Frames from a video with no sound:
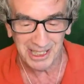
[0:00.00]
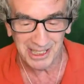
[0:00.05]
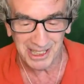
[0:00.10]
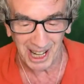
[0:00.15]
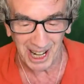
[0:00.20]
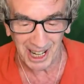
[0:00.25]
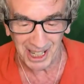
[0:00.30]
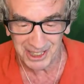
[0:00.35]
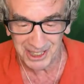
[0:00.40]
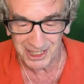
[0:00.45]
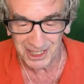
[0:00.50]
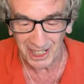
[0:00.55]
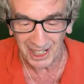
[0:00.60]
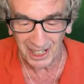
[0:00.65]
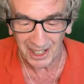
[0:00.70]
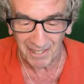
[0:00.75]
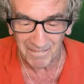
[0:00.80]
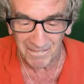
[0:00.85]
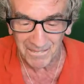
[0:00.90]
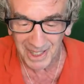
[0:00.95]
Josh.
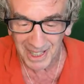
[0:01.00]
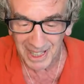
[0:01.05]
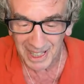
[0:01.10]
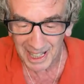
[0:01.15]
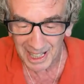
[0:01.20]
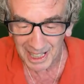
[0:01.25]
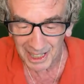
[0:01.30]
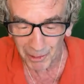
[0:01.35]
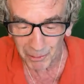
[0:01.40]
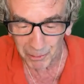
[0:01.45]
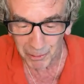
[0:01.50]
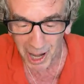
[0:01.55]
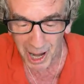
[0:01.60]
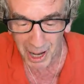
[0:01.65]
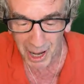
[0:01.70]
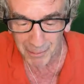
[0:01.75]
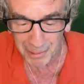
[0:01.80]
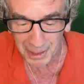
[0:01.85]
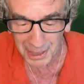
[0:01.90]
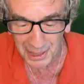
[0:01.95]
Hello,
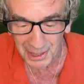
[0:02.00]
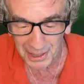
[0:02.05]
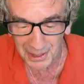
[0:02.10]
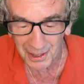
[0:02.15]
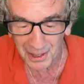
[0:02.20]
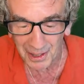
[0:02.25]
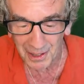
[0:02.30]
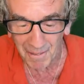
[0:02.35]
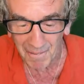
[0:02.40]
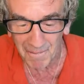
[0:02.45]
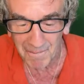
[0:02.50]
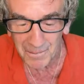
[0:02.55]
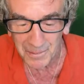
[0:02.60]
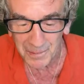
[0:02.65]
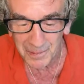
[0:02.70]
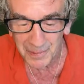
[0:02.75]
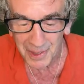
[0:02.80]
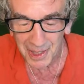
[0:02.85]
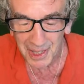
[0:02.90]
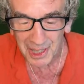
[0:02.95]

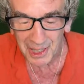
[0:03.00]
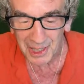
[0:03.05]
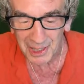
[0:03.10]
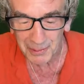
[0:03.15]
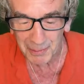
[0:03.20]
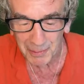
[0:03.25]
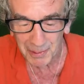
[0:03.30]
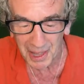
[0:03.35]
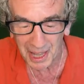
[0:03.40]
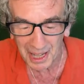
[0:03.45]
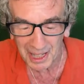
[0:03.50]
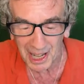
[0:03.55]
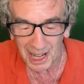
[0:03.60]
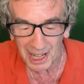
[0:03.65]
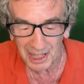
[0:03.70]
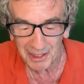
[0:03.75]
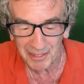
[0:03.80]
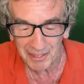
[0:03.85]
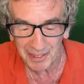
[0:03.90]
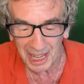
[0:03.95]
Robin. It's been that
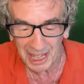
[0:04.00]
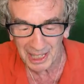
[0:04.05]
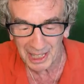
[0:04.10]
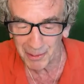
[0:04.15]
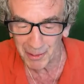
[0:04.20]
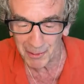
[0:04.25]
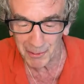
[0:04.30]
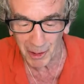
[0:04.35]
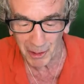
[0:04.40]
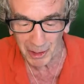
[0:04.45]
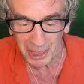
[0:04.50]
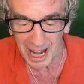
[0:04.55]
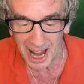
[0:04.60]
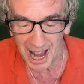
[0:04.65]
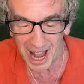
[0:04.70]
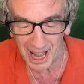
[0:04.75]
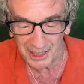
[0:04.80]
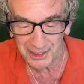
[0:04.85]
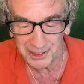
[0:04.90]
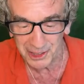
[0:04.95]
kind of day. It's been very
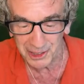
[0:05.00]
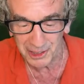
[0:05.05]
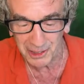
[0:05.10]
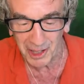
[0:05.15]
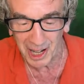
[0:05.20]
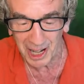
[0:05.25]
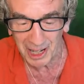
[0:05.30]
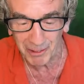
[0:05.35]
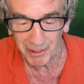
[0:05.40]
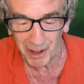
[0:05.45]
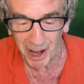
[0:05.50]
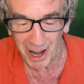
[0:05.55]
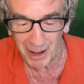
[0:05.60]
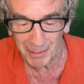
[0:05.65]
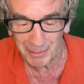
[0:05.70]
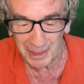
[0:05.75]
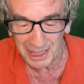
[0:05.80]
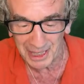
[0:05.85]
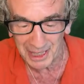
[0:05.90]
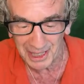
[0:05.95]
hot too. Hey,
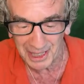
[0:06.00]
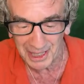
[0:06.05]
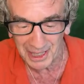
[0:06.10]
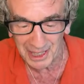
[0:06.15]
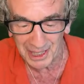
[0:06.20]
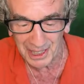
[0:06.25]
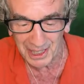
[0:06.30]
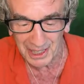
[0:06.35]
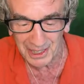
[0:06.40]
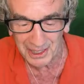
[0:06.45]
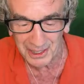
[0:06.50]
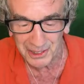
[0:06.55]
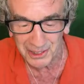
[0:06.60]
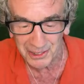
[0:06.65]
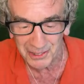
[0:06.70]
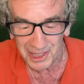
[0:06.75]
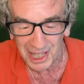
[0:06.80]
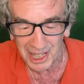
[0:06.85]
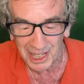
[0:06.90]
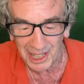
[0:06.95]
Robin,
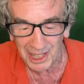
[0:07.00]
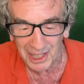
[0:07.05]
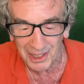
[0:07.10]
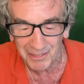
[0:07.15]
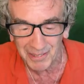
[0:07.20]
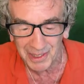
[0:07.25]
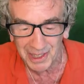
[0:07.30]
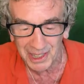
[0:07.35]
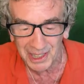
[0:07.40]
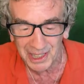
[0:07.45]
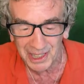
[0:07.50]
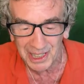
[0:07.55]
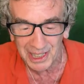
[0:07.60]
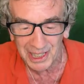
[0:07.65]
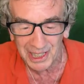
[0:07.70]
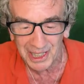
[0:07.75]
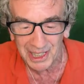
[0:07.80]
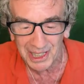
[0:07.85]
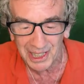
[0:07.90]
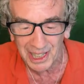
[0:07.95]
Suzette,
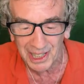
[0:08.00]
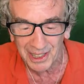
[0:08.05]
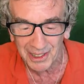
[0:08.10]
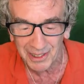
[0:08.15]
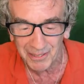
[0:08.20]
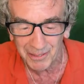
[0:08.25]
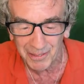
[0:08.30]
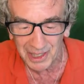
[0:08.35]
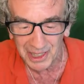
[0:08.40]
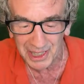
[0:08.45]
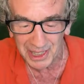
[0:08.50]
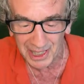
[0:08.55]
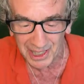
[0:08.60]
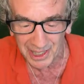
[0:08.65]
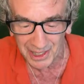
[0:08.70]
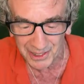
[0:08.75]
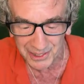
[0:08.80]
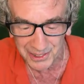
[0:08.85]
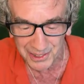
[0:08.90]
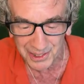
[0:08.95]
Lily, anybody
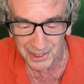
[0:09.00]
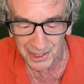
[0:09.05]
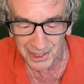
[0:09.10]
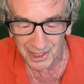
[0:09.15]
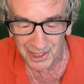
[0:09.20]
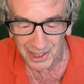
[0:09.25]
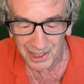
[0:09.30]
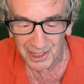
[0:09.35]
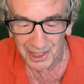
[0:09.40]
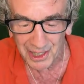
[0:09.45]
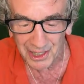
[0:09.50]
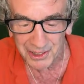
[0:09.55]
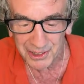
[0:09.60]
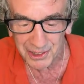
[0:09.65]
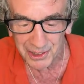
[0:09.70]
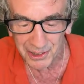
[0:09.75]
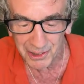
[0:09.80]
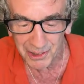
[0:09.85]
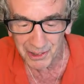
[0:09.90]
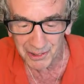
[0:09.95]
else?
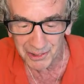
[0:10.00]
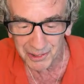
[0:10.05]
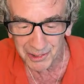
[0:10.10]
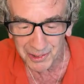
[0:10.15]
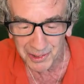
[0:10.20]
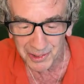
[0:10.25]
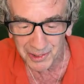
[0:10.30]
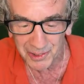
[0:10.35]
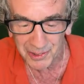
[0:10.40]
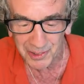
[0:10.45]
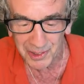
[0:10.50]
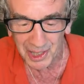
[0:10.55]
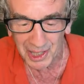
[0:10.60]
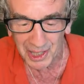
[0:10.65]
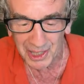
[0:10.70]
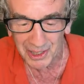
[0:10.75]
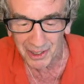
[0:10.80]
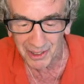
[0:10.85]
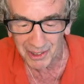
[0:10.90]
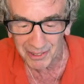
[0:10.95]
It's Snooze.
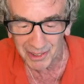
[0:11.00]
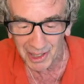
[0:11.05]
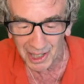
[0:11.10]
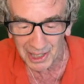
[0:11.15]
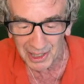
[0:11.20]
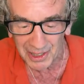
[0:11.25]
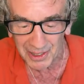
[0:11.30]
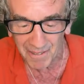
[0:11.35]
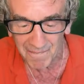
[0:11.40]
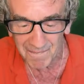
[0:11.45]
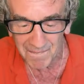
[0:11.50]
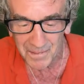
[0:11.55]
All right.